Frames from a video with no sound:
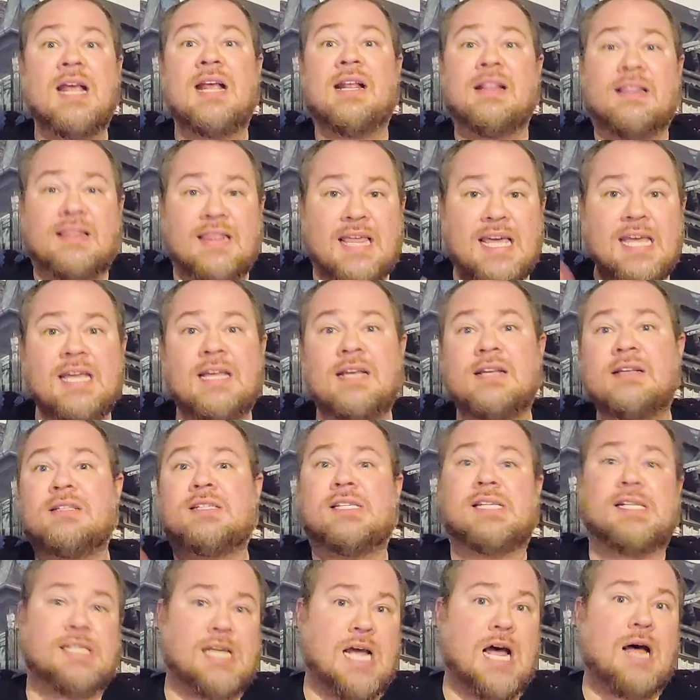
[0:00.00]
Then, to
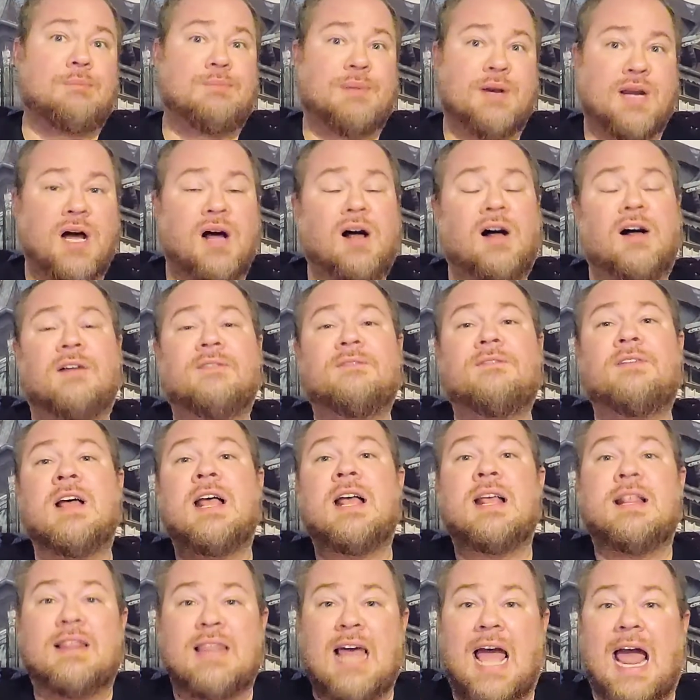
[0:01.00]
top it off,
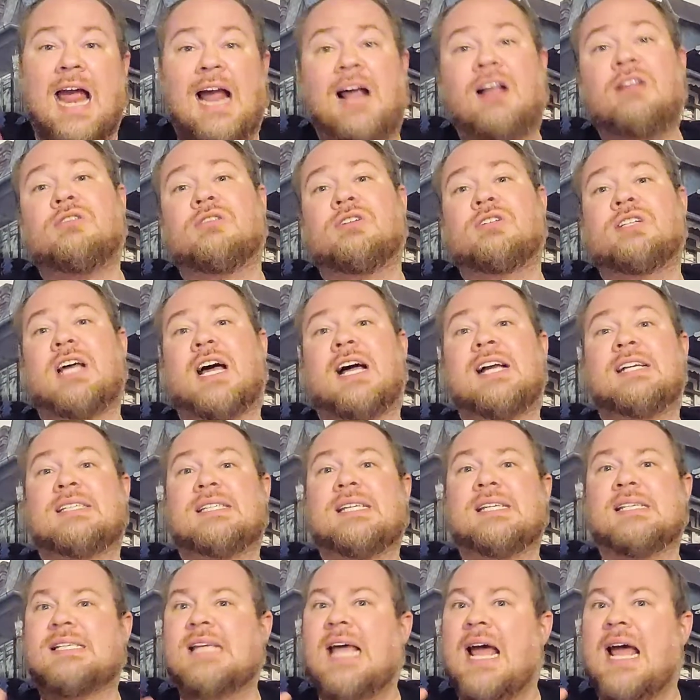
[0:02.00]
the Allardyces